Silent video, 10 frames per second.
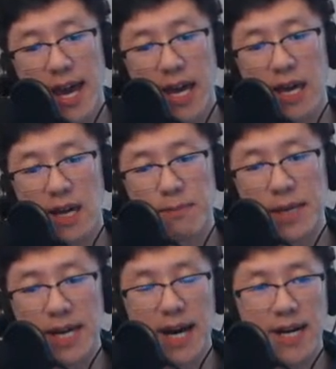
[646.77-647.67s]
and
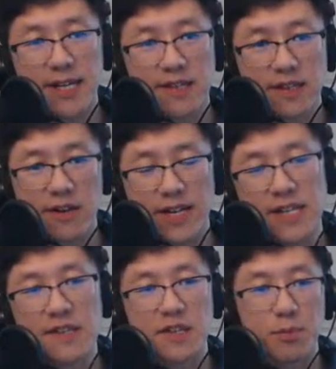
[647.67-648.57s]
because there
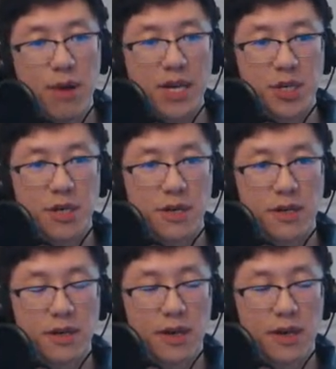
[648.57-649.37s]
is this pressure